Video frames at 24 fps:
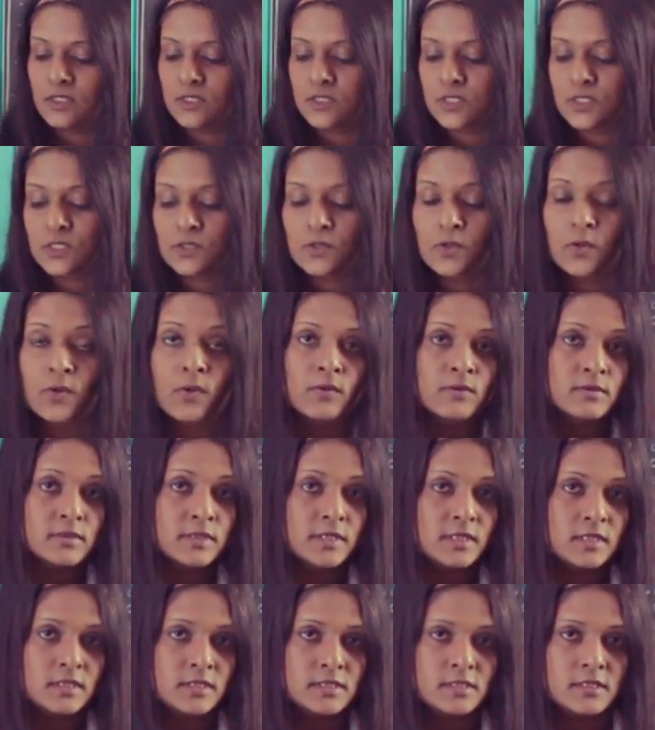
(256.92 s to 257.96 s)
So all
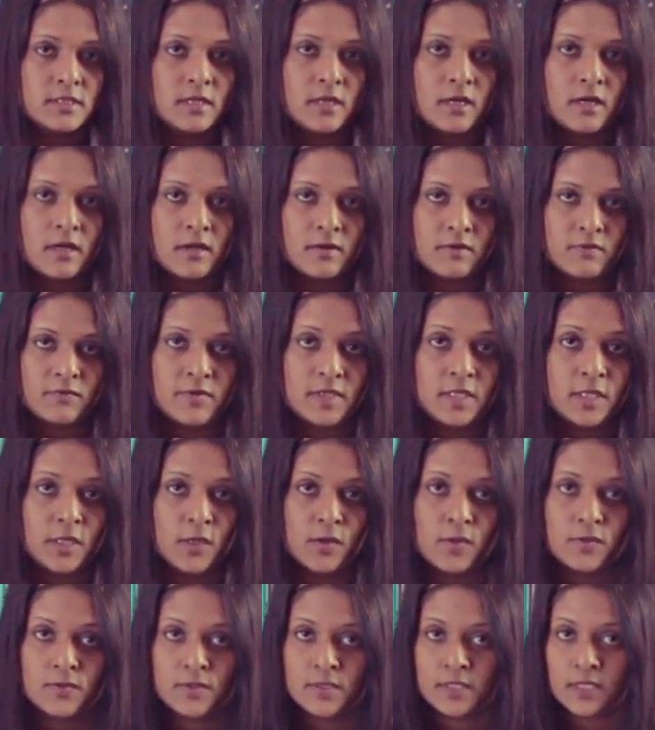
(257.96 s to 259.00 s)
these
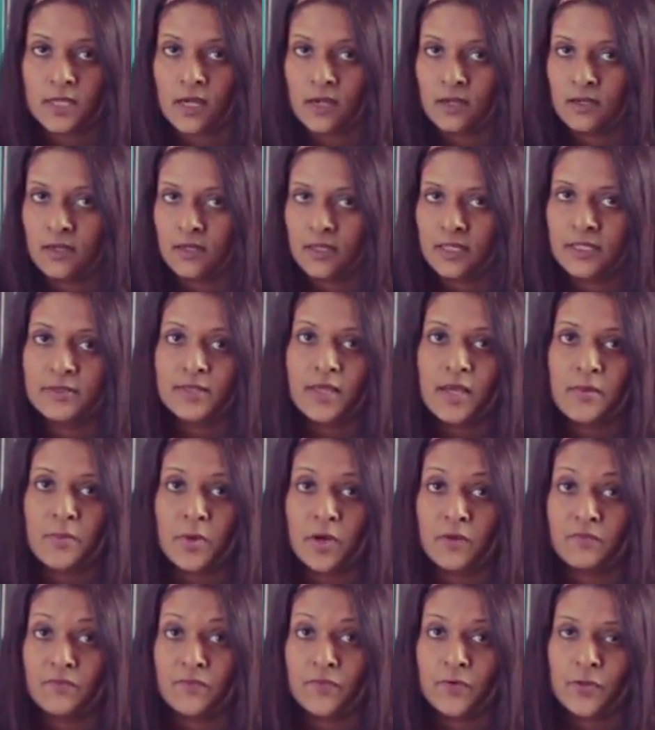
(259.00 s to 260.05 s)
videos, I'll link
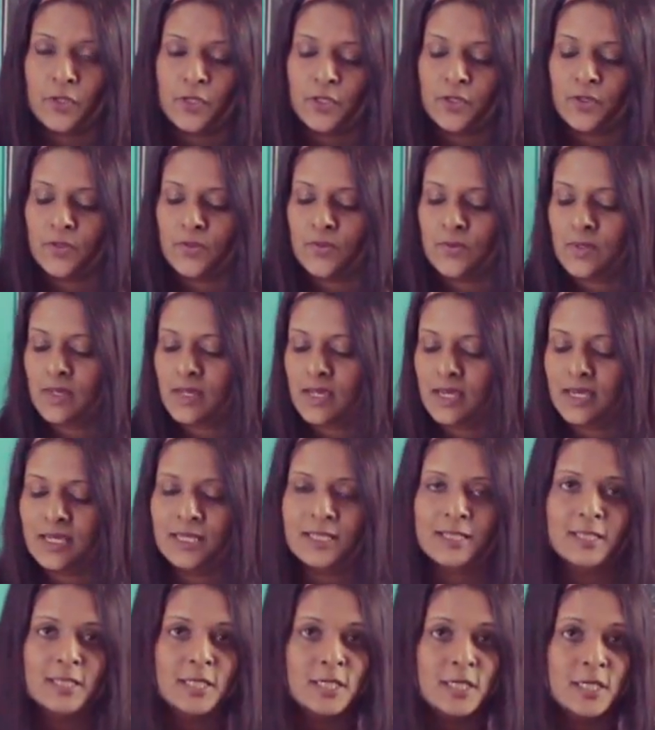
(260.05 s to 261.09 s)
them up for you
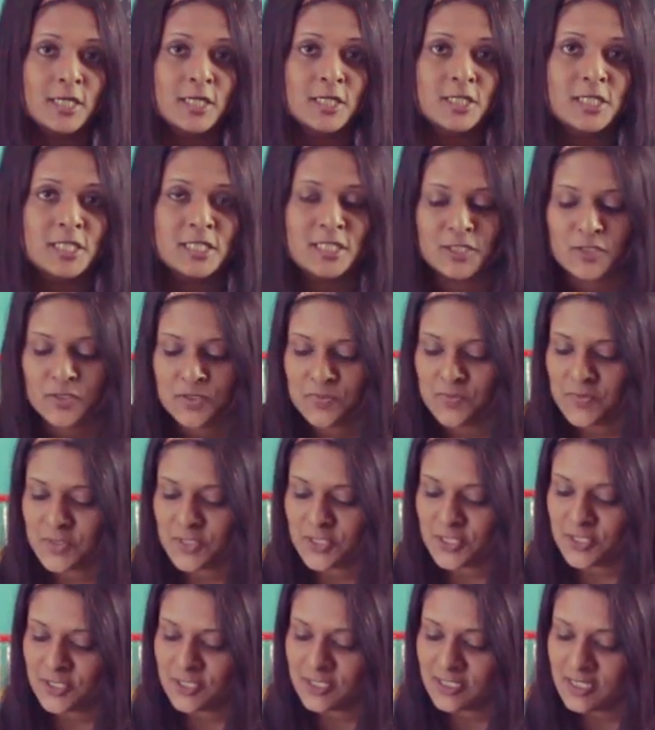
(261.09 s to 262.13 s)
in the
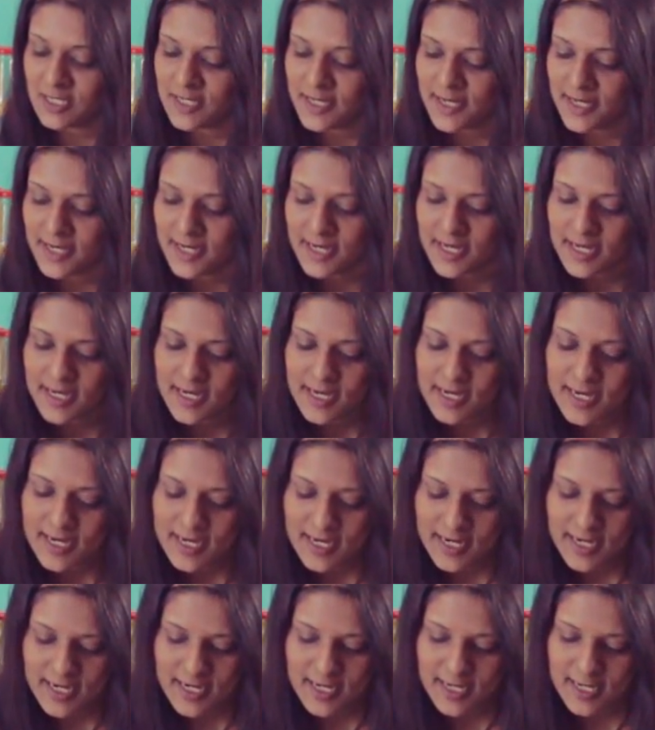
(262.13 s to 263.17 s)
description.
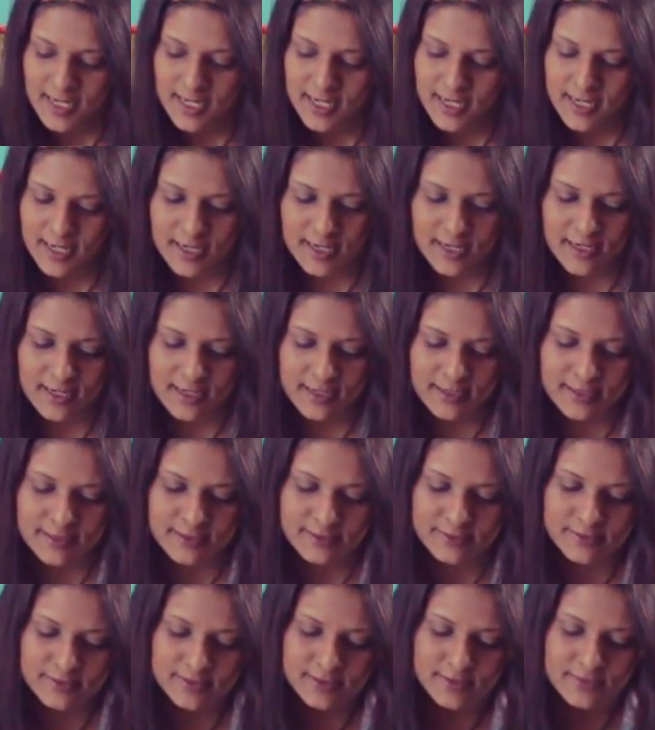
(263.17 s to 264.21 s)

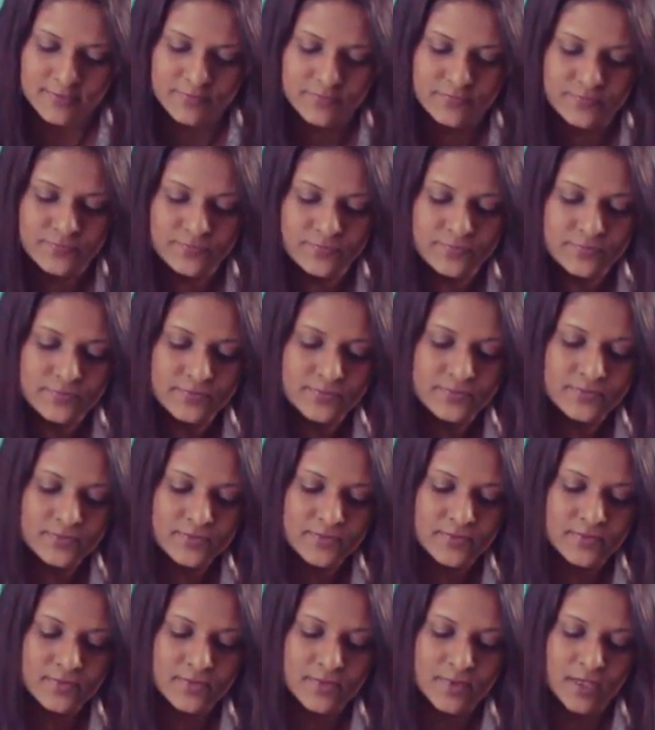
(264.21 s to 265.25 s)
And
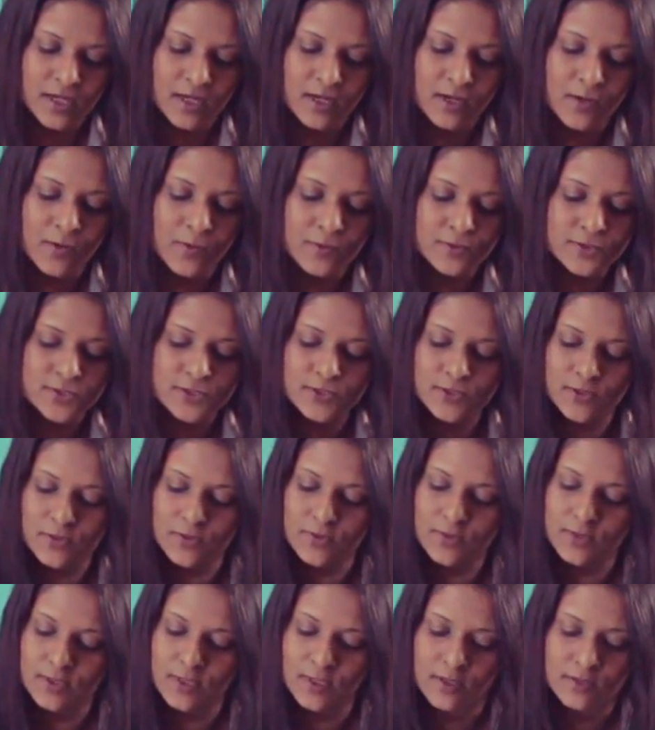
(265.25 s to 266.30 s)
I
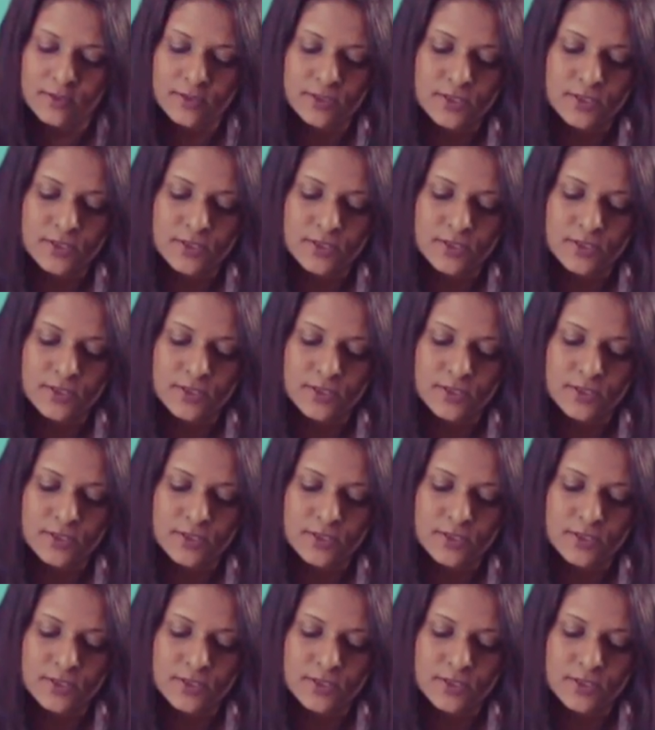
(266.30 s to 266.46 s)
also got